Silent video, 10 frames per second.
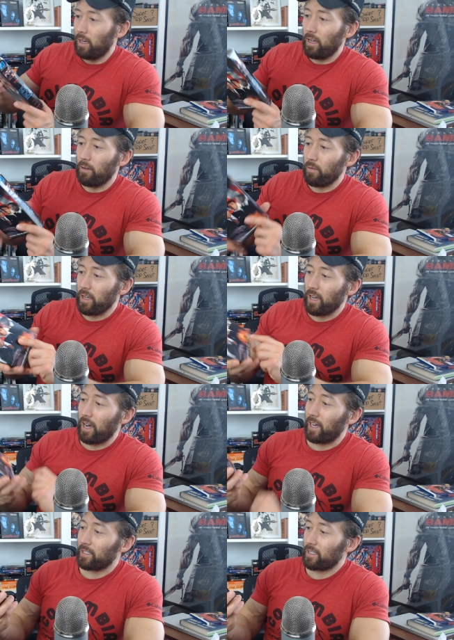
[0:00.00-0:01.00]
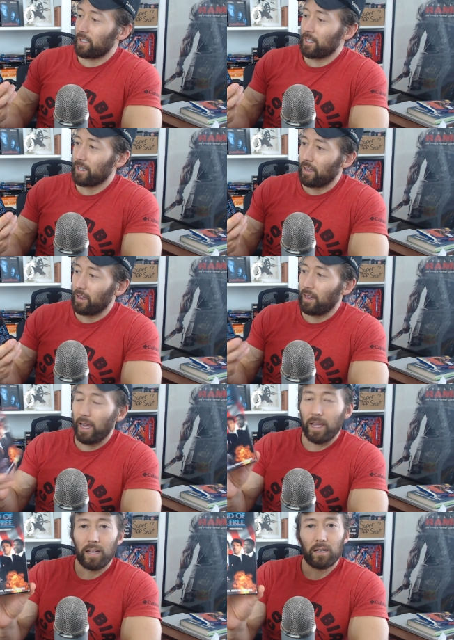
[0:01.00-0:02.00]
We got
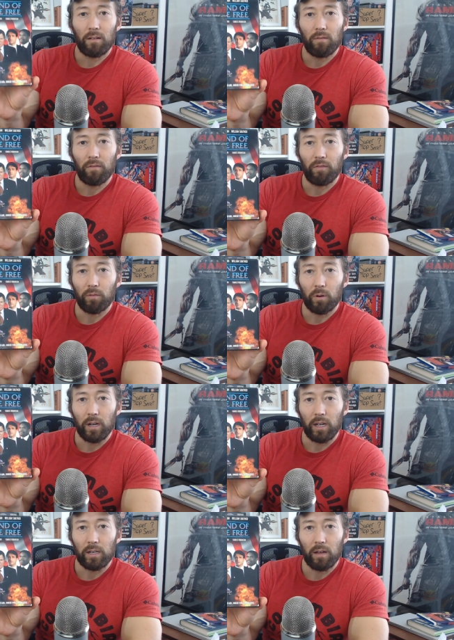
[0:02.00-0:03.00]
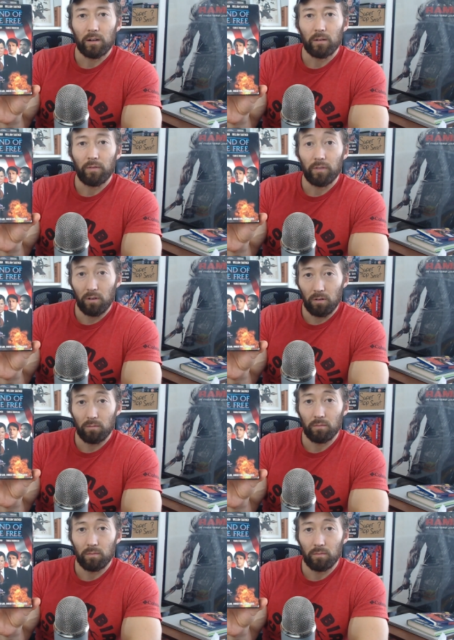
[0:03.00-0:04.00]
Land of the Free, another
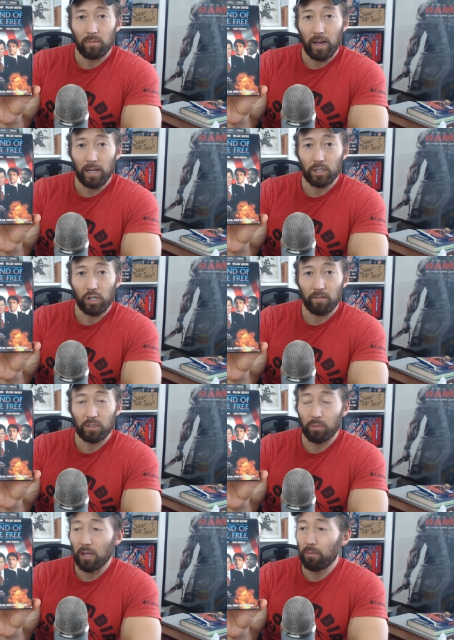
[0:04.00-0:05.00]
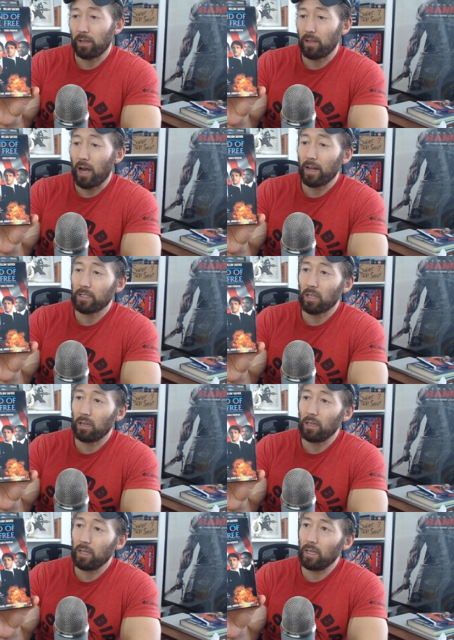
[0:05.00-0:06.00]
film that has Jeff Speakman, not as the
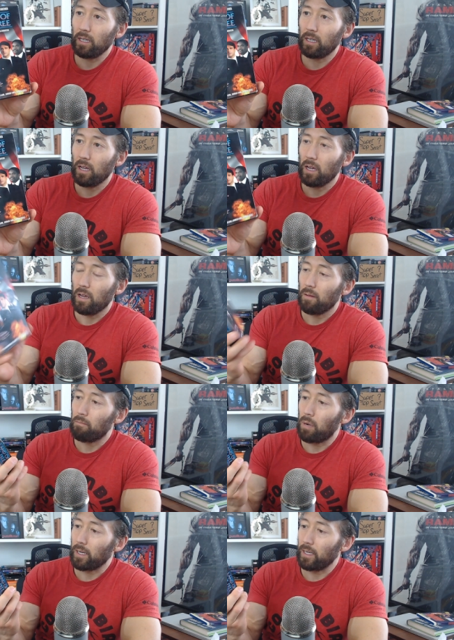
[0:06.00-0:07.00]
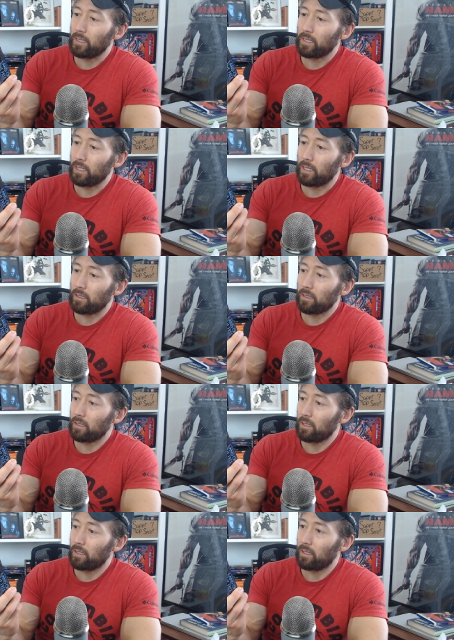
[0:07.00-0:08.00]
lead, but he is in it.
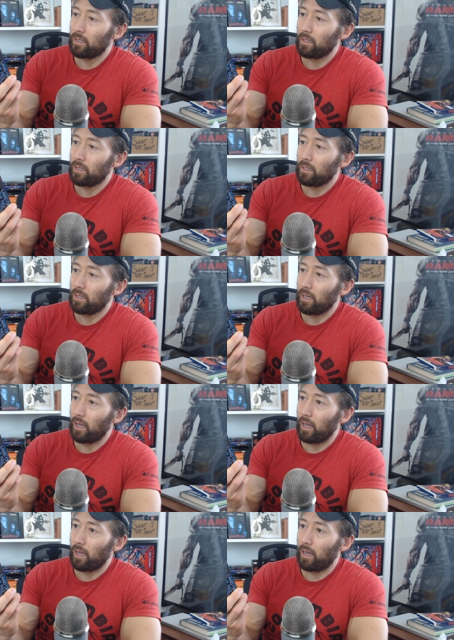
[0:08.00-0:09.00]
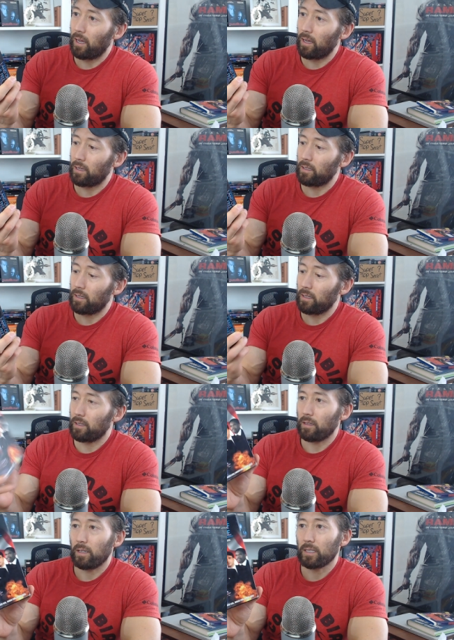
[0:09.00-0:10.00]

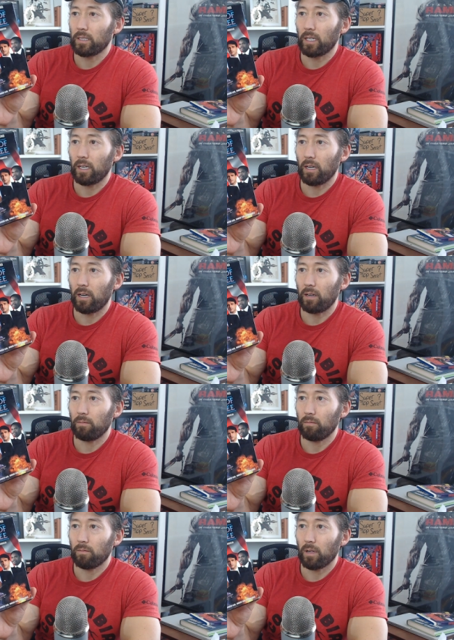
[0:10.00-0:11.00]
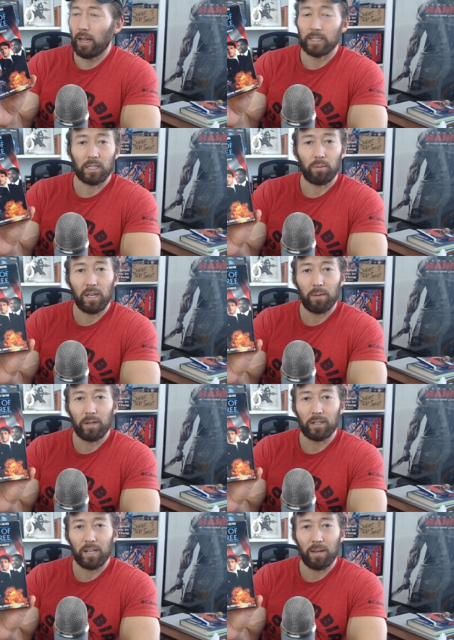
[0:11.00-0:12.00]
And this is a uh, classic P M
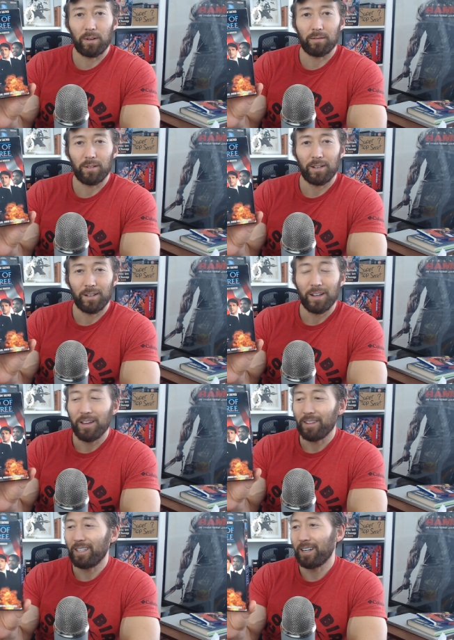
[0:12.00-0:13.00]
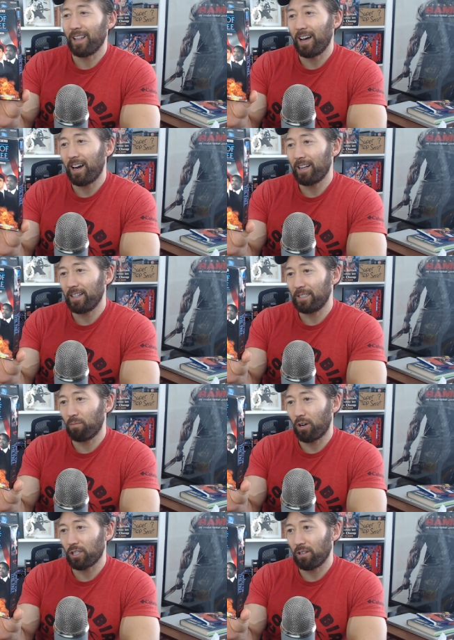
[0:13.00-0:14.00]
Entertainment. They did a lot of these
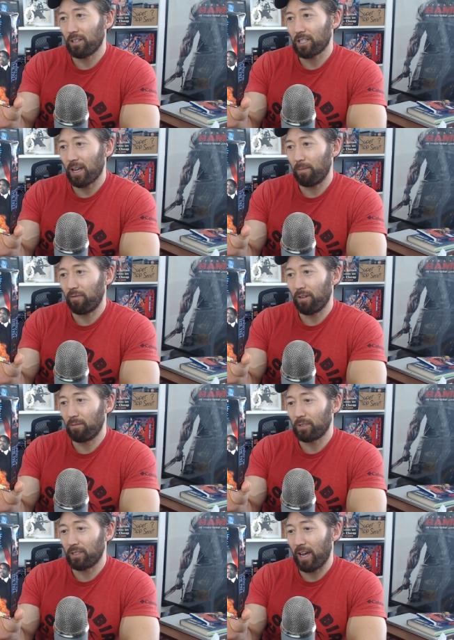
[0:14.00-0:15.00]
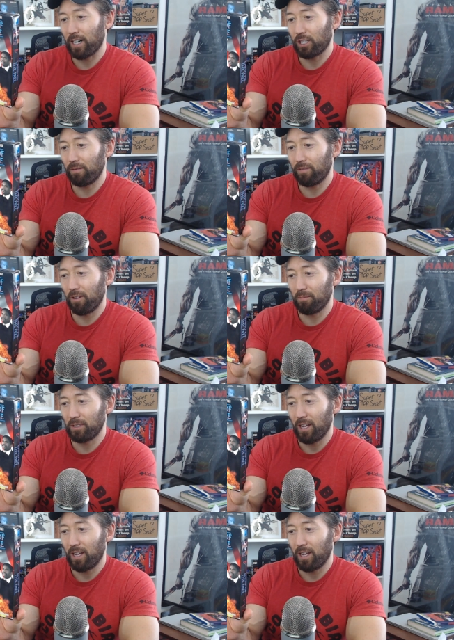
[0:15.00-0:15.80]
martial arts type films and action films